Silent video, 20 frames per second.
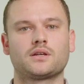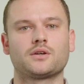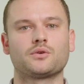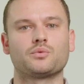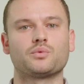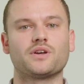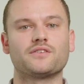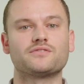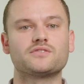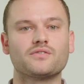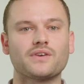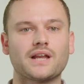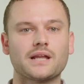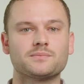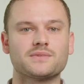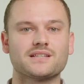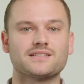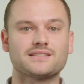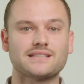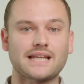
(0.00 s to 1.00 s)
We have
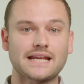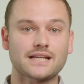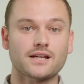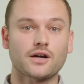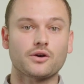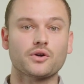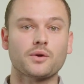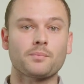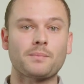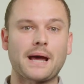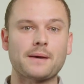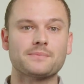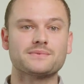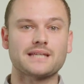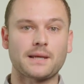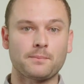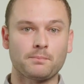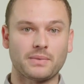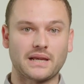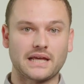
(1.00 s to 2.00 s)
developed a stakeholder map
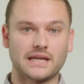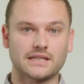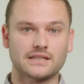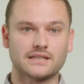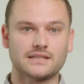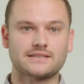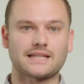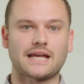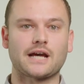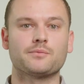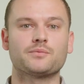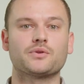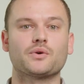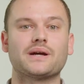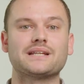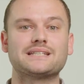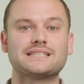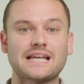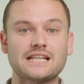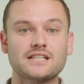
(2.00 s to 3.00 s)
template to help you
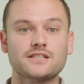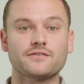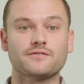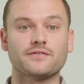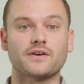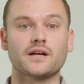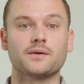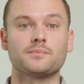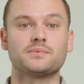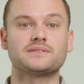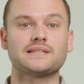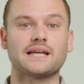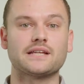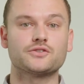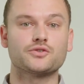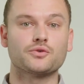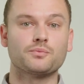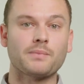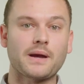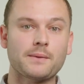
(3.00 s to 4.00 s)
identify
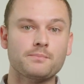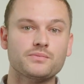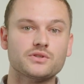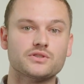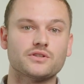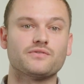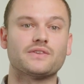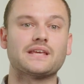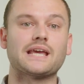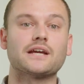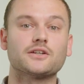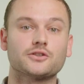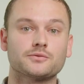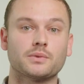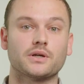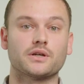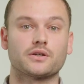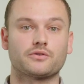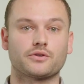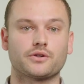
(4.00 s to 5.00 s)
potential members of the
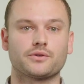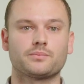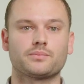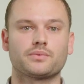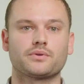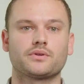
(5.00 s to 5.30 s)
expert group.